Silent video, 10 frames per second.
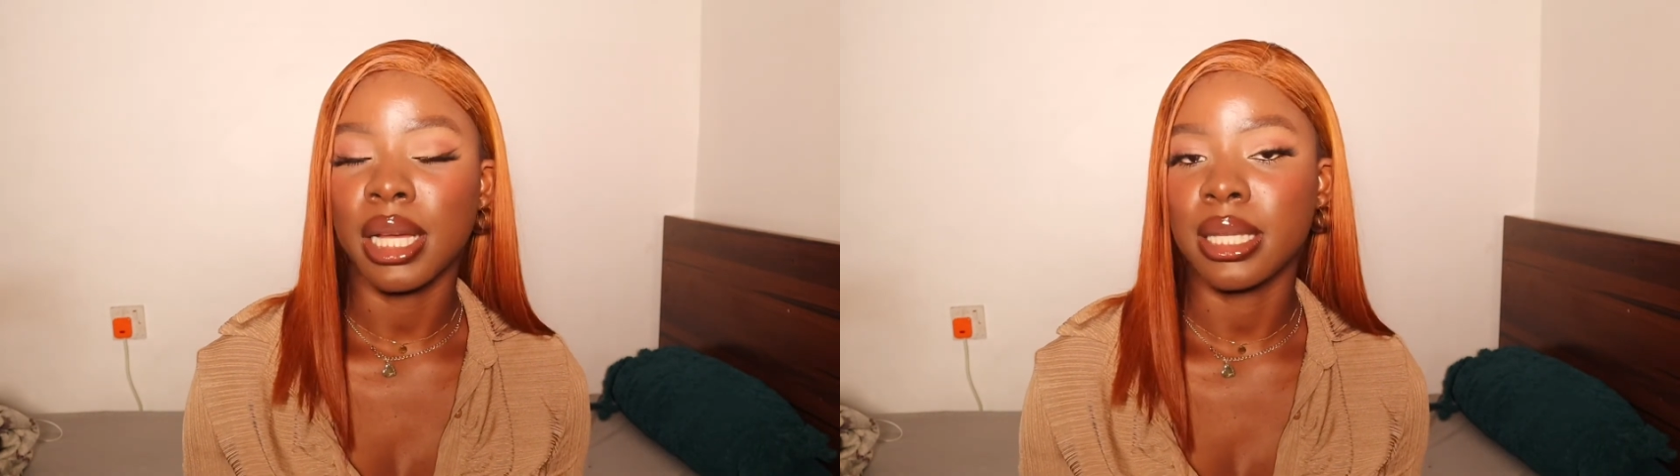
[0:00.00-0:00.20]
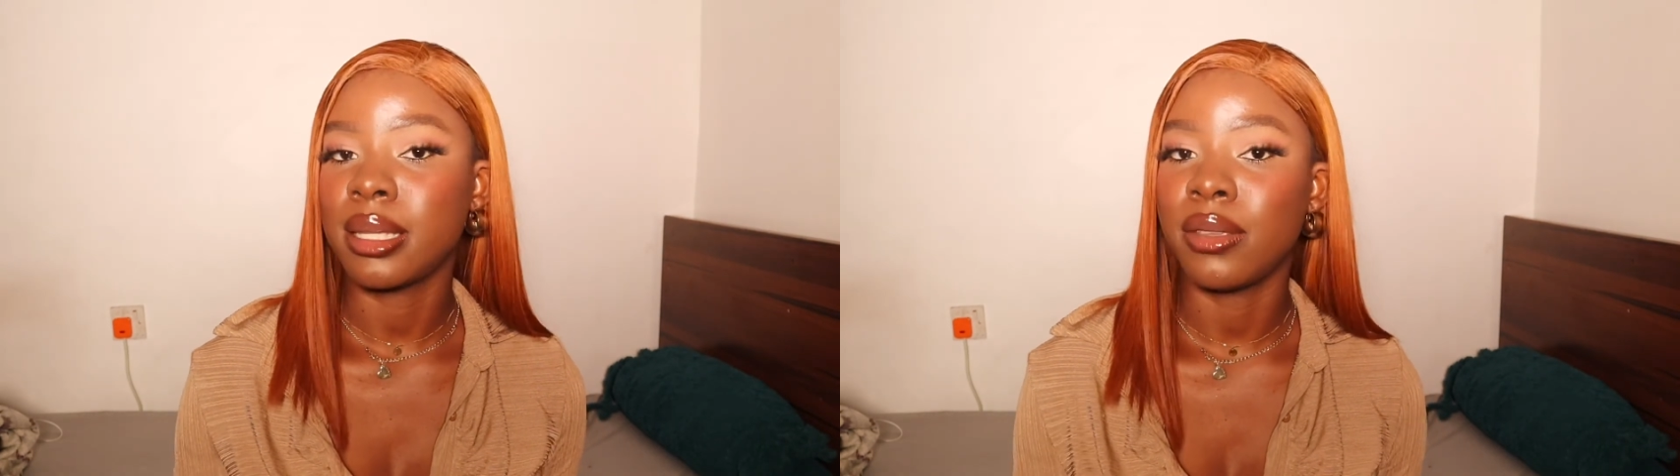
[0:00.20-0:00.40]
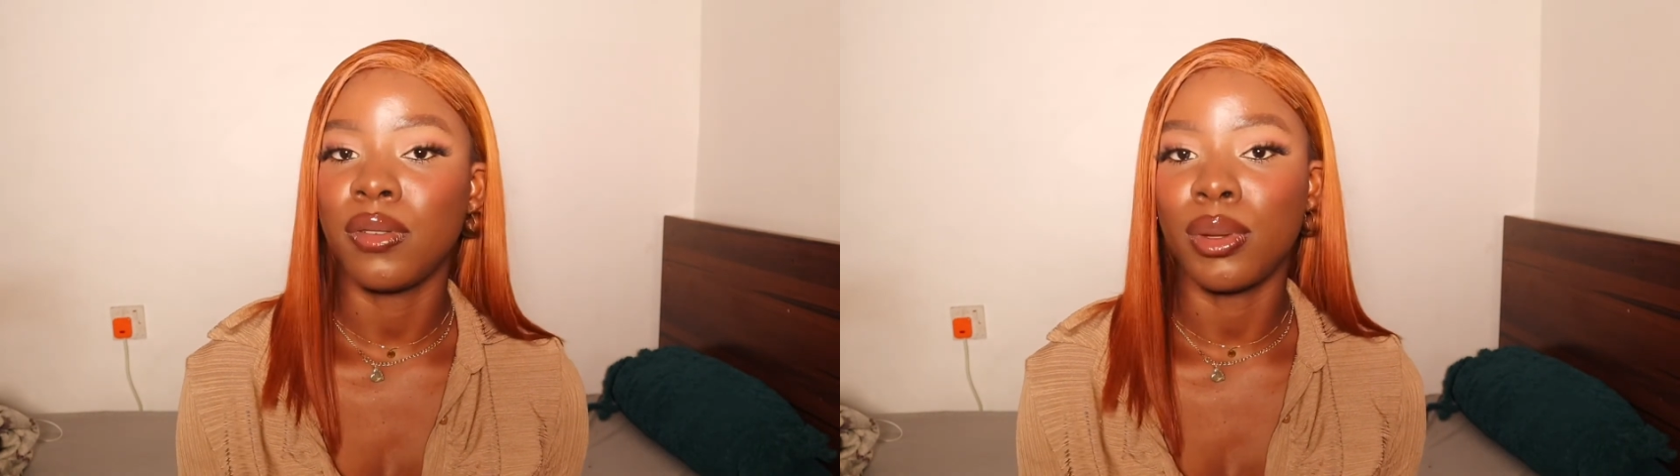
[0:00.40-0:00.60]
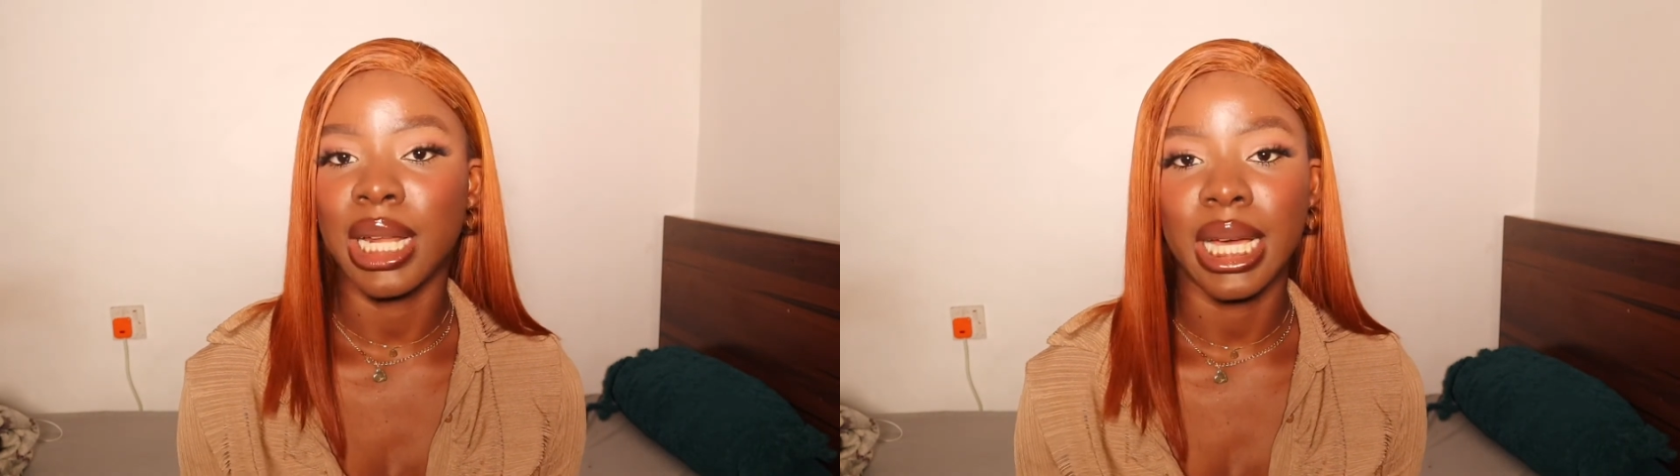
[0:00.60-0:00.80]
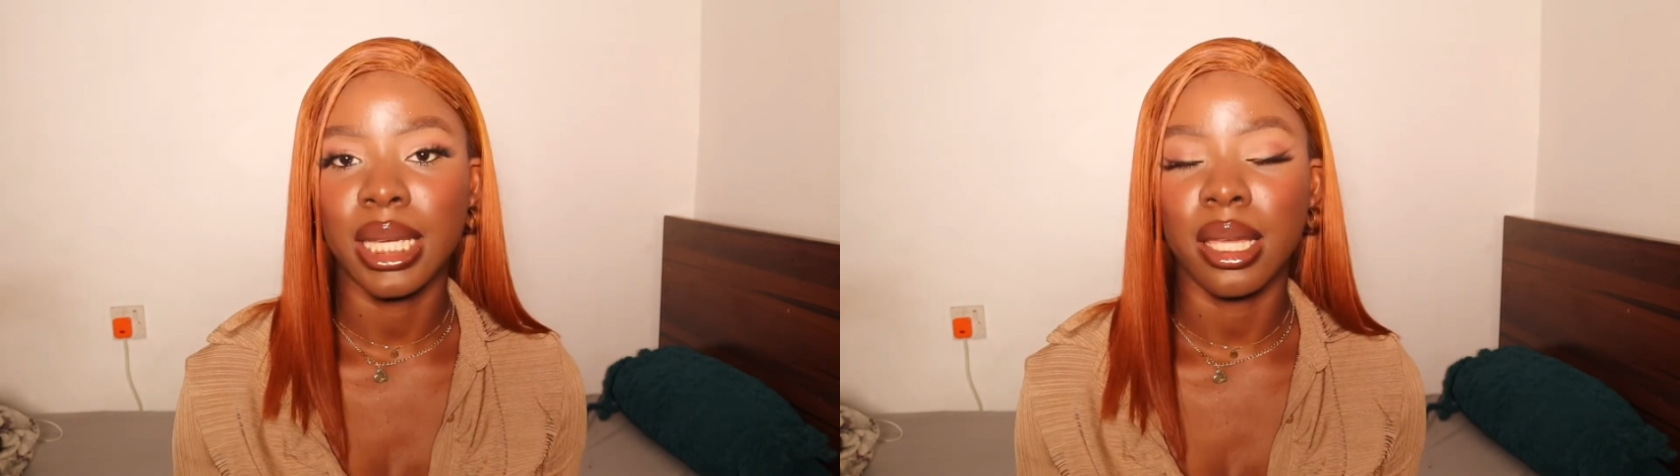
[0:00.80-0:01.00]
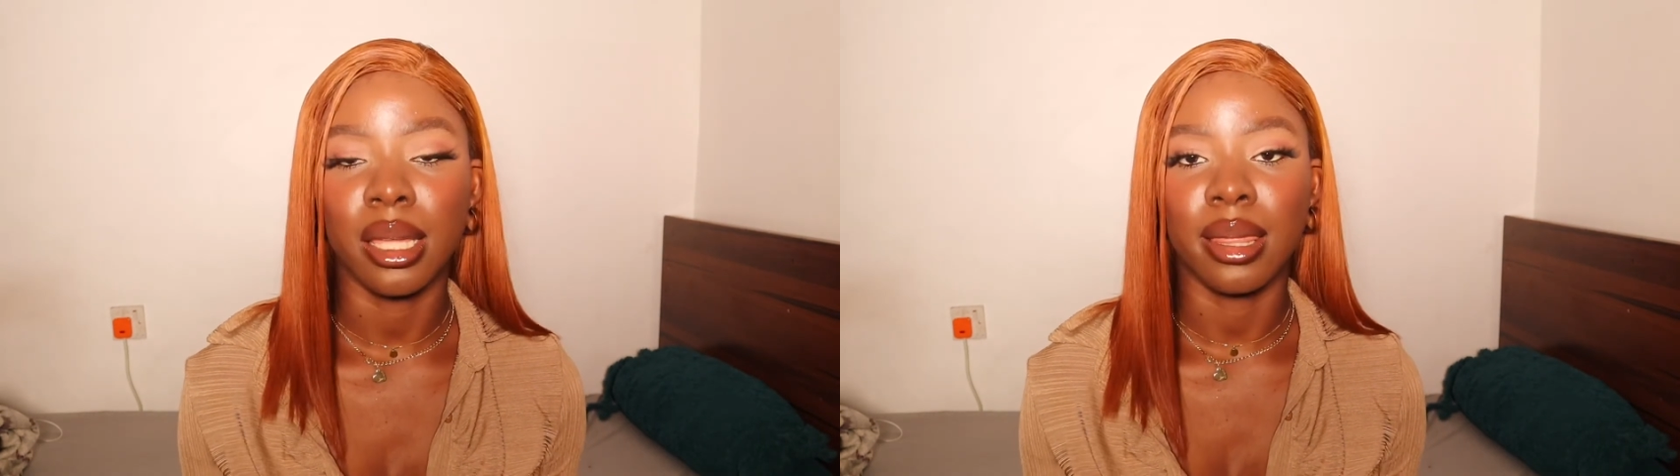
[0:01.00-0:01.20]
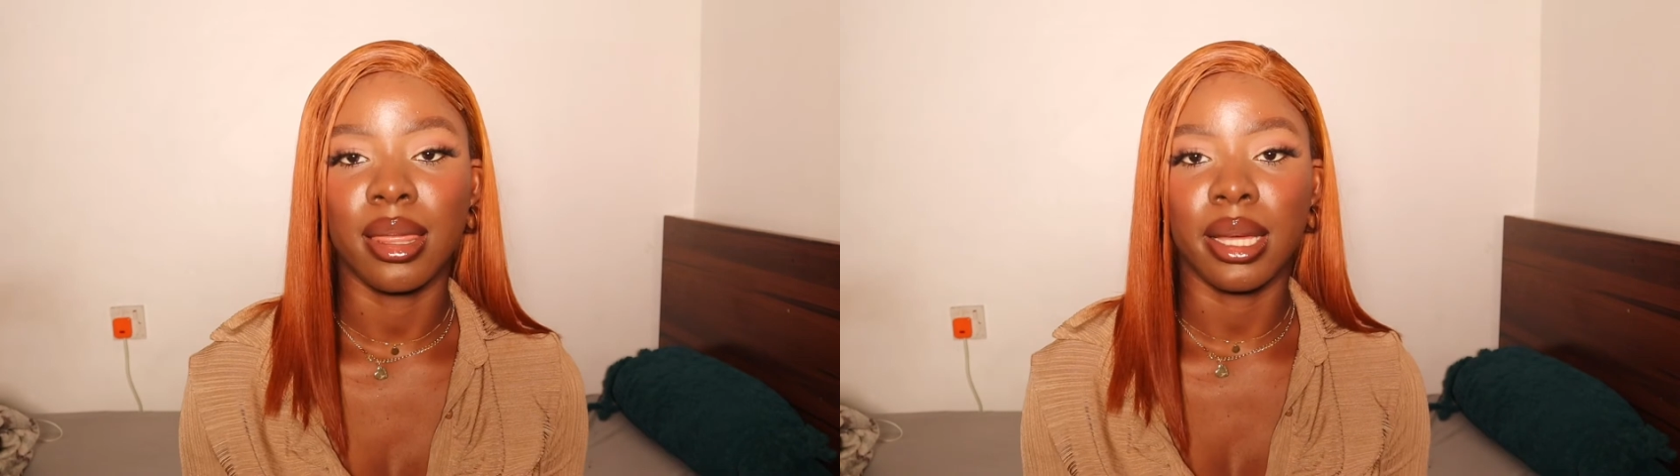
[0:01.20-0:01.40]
and see if you like it,